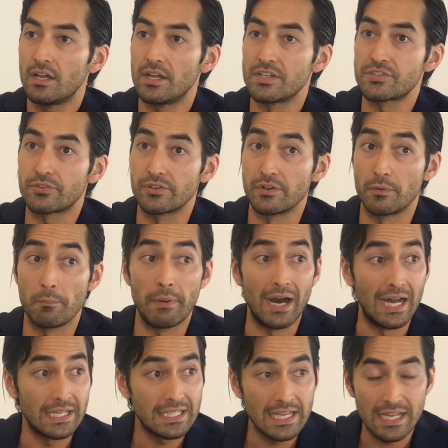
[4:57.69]
I started a
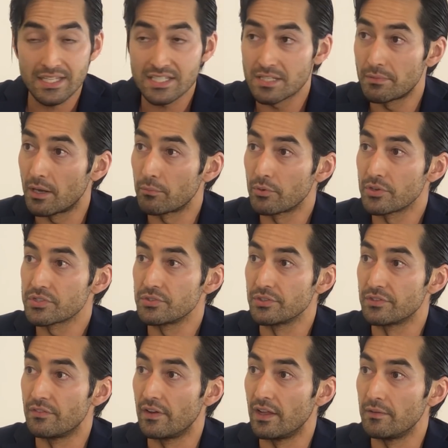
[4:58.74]
podcast about personal
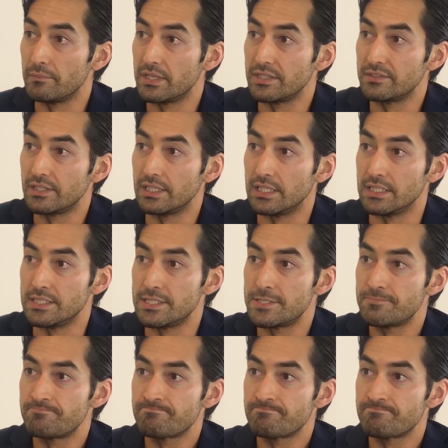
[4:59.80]
development, and